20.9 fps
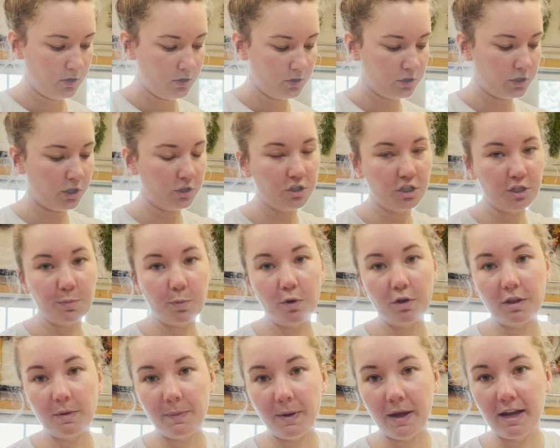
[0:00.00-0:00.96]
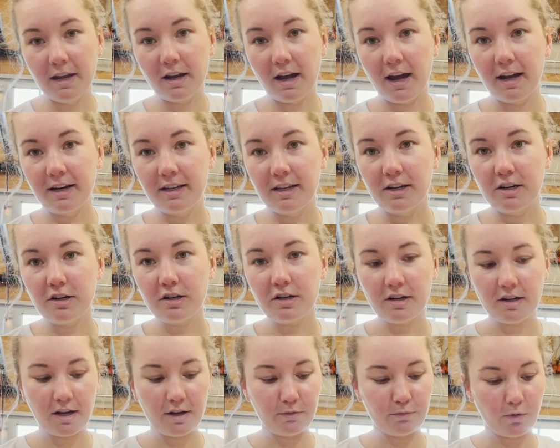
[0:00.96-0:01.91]
So I'll just pour the paint on here
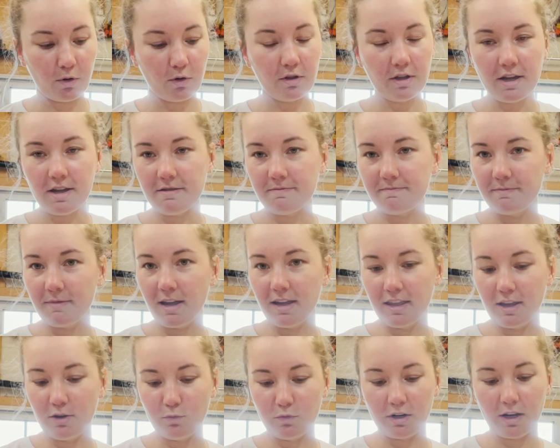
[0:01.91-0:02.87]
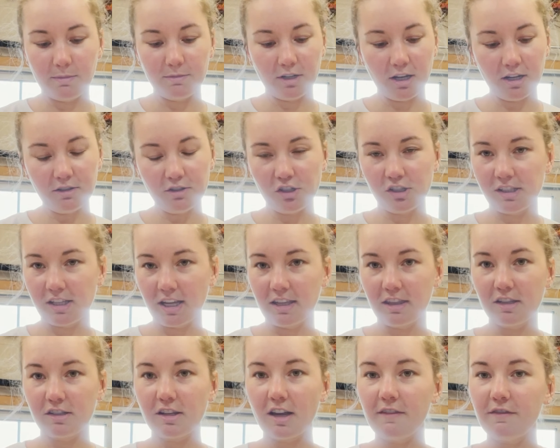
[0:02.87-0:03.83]
and roll it. And then when I'm done, just take
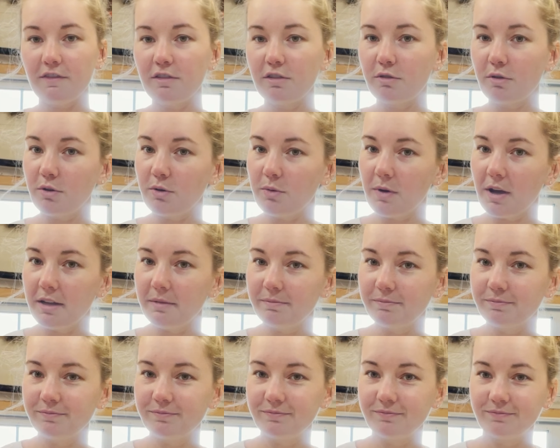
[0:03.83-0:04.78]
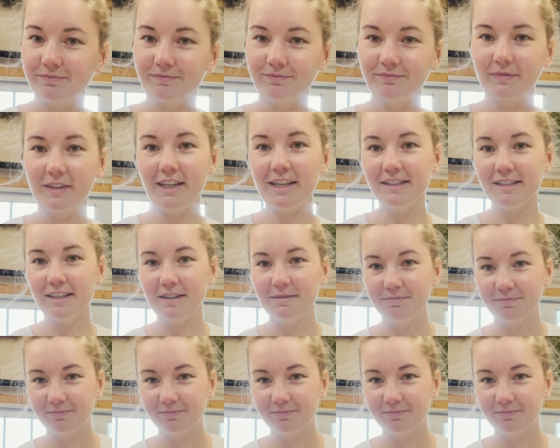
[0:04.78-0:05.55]
this off and throw it away. Easy.